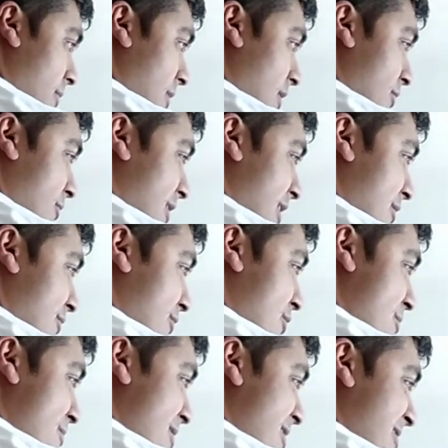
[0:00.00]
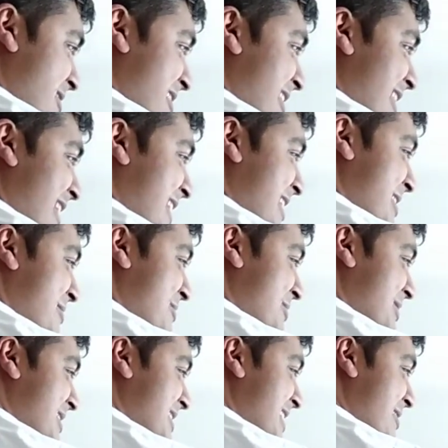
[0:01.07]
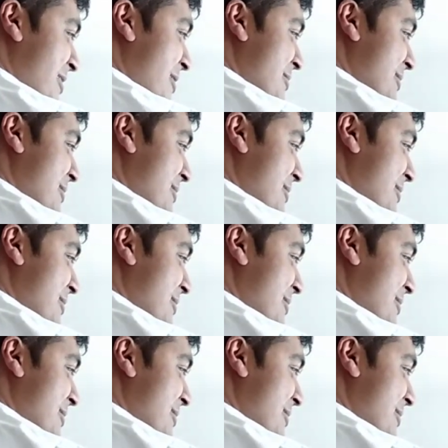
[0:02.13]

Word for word: going to run out of room. That equals 0.